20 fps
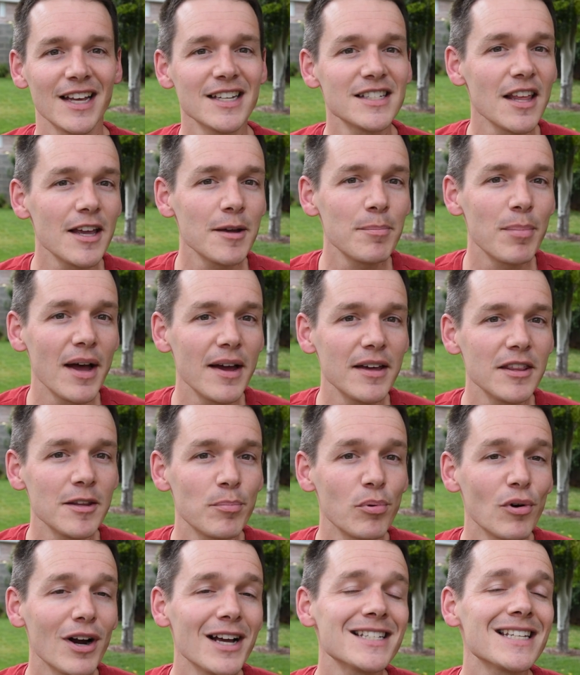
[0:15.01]
It's like buying the
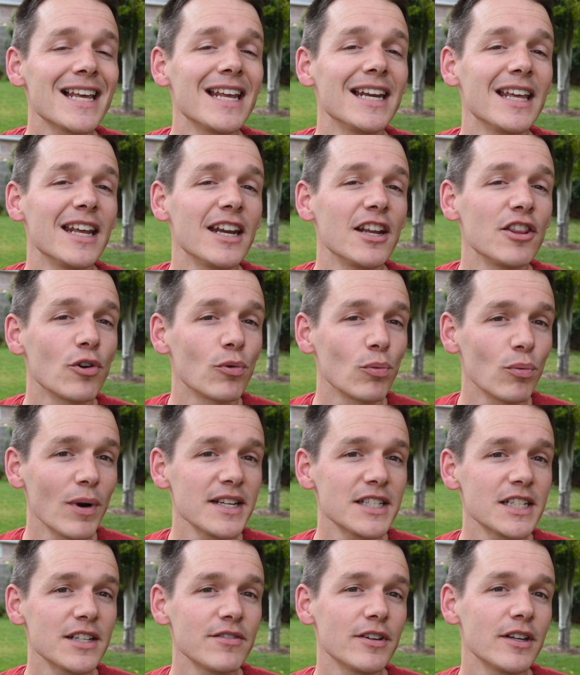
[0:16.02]
breast and getting the
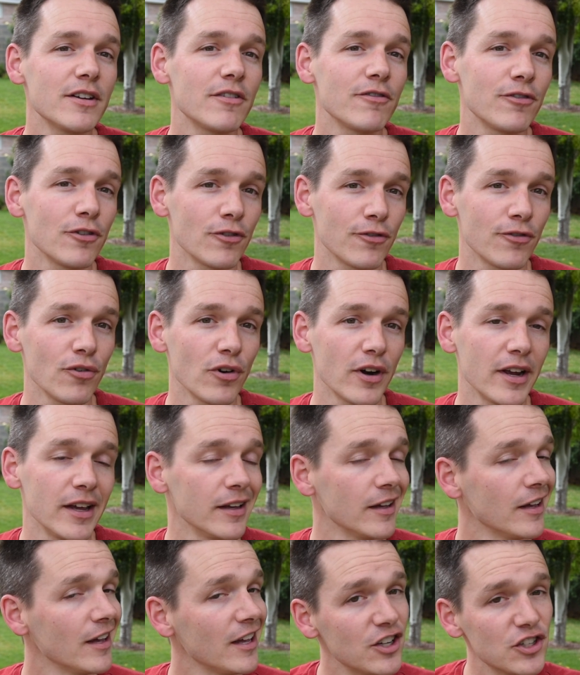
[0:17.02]
rest of it for free.
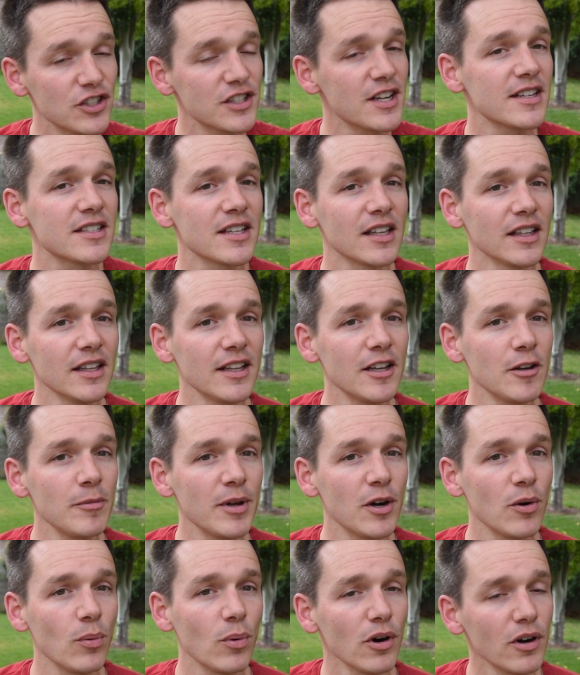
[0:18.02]
It just takes a little
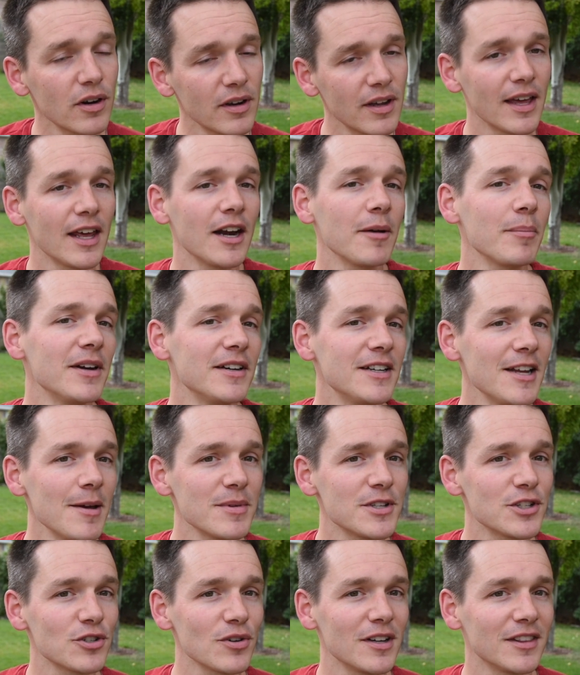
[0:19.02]
bit of work, and I'm going to
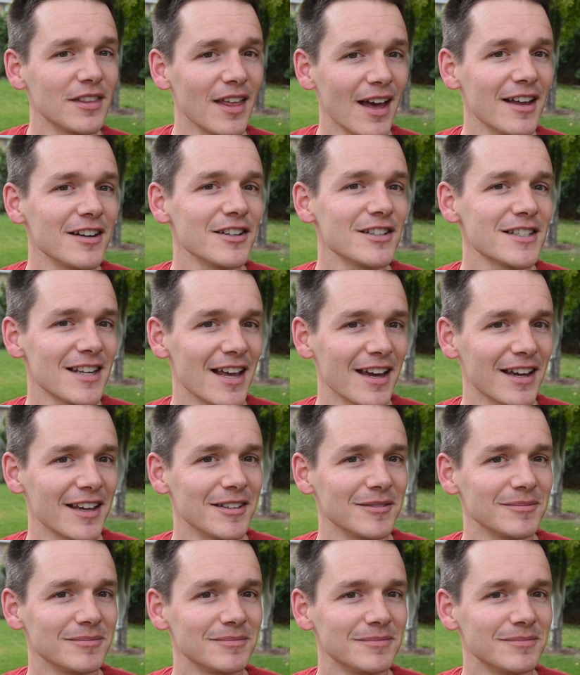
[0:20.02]
demonstrate that in a second.